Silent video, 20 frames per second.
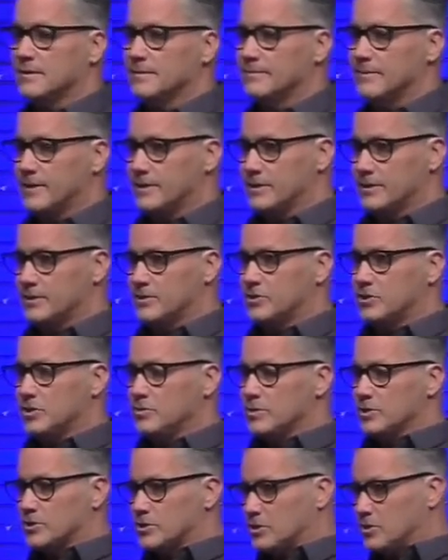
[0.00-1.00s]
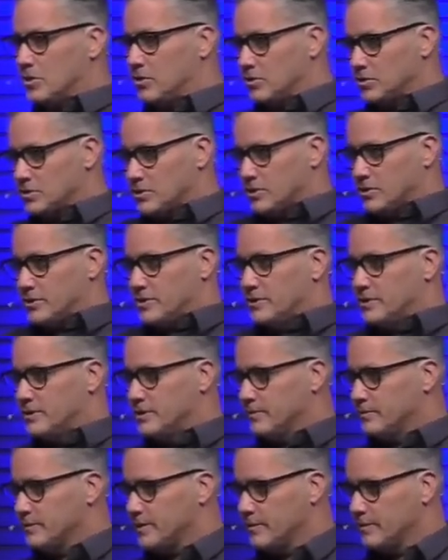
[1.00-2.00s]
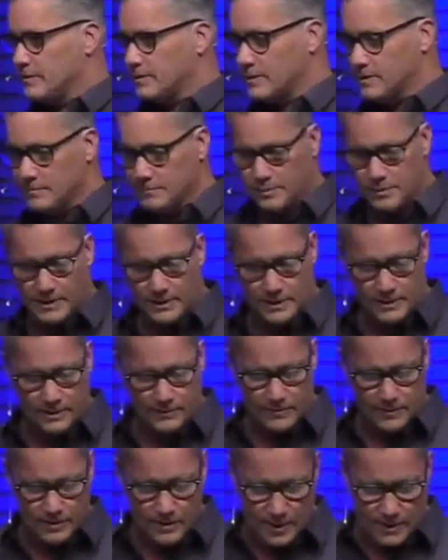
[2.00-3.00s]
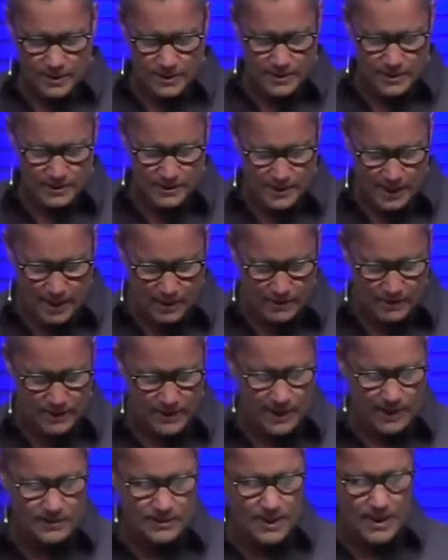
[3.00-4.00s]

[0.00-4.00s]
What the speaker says: By the Jewish culture, they were completely regarded as outcasts.